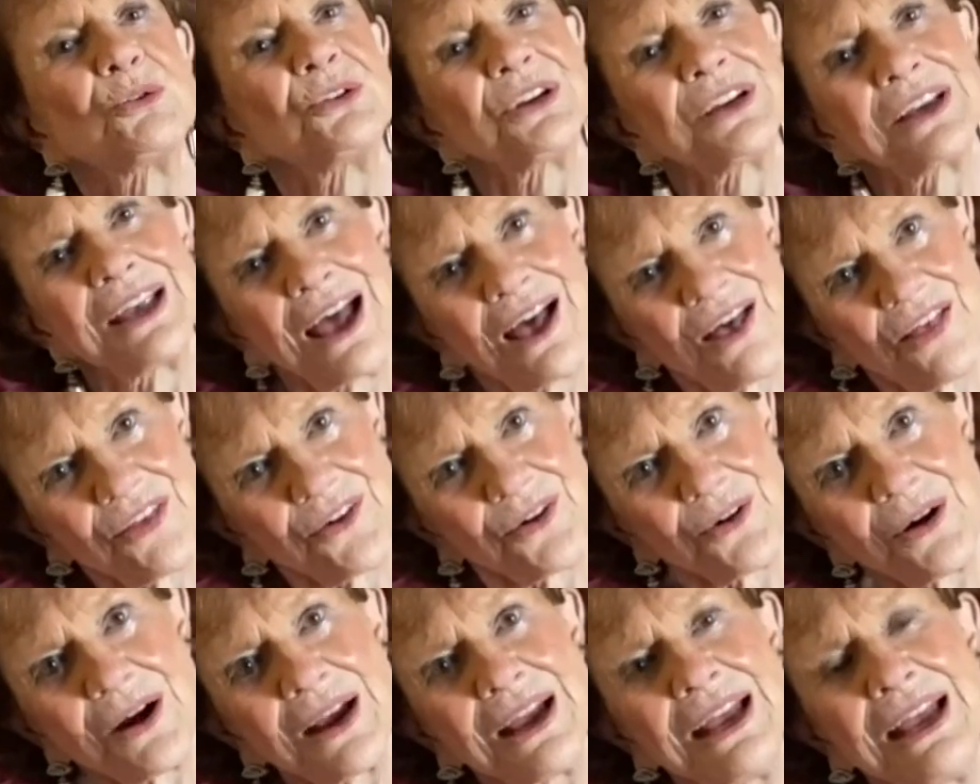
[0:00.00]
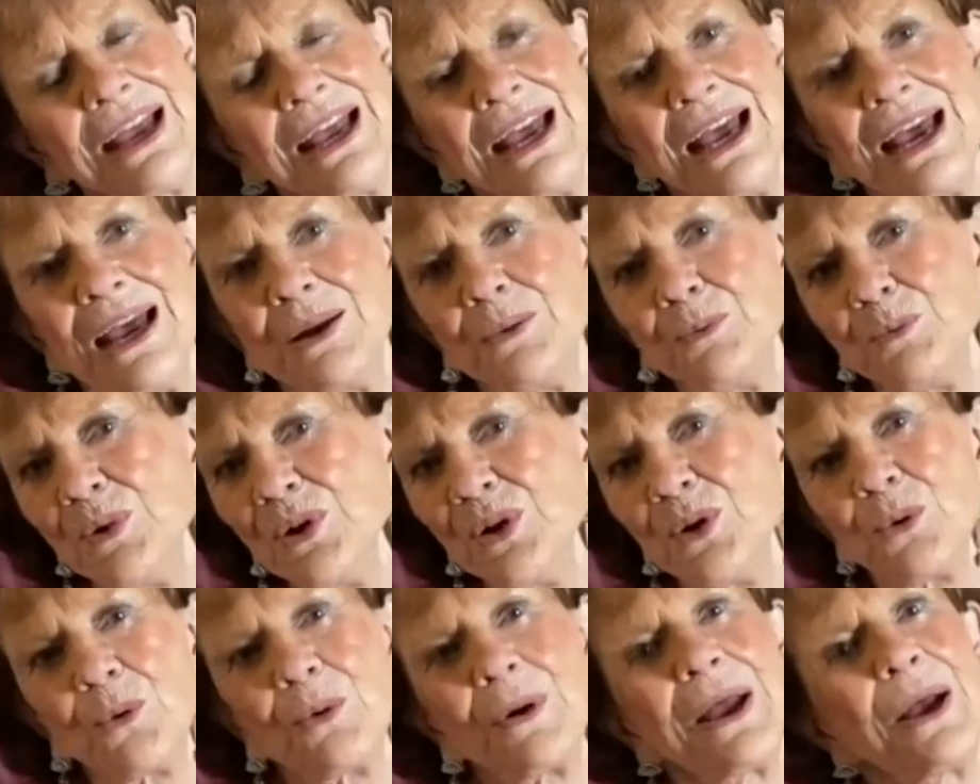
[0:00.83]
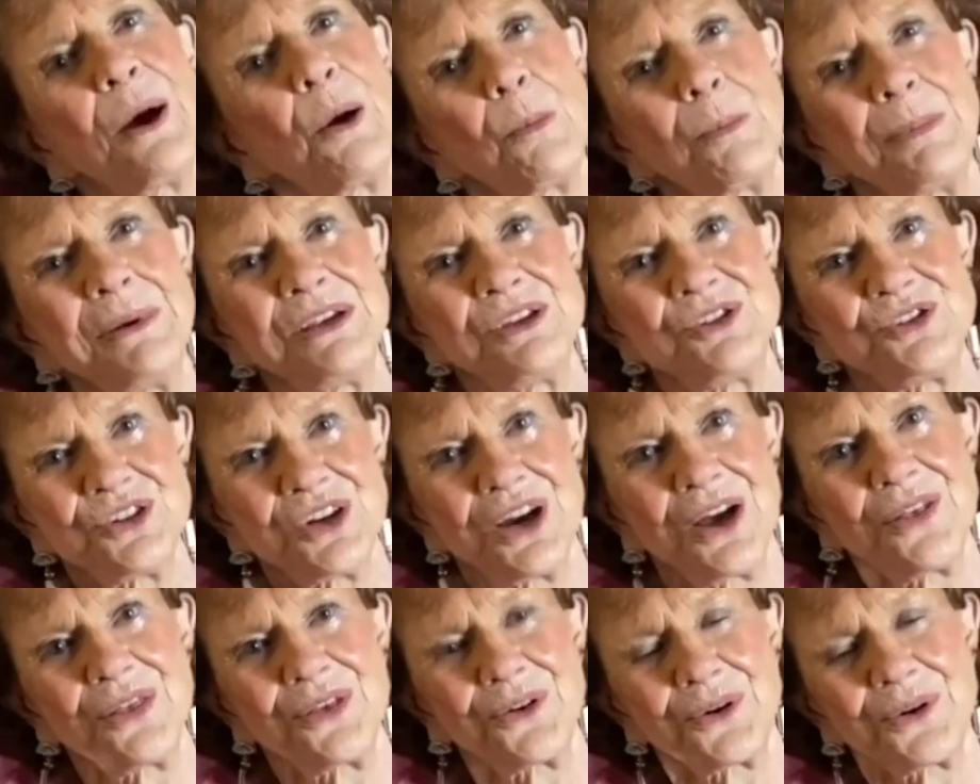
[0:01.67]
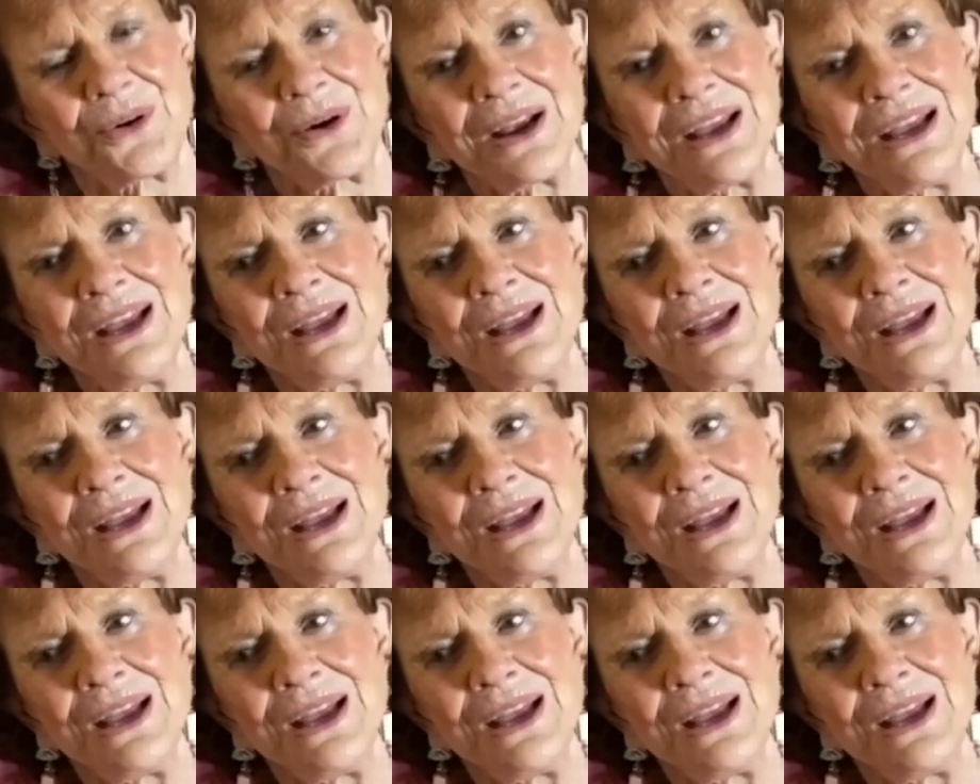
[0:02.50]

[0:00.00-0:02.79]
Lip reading: together and we'll help each other."